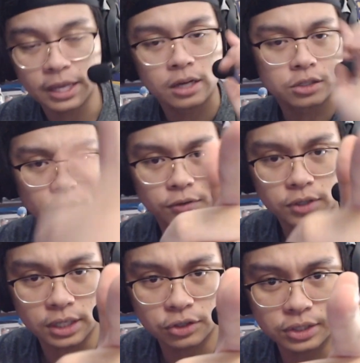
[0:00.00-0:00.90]
So if
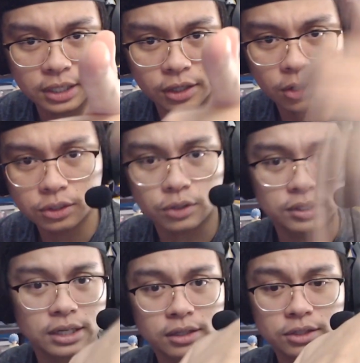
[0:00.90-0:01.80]
you're interested in those
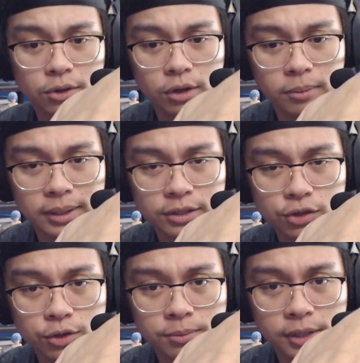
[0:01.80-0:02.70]
links are going to be in the
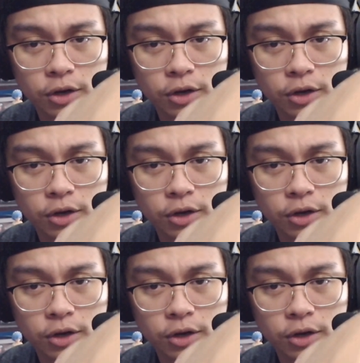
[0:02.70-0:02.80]
description below,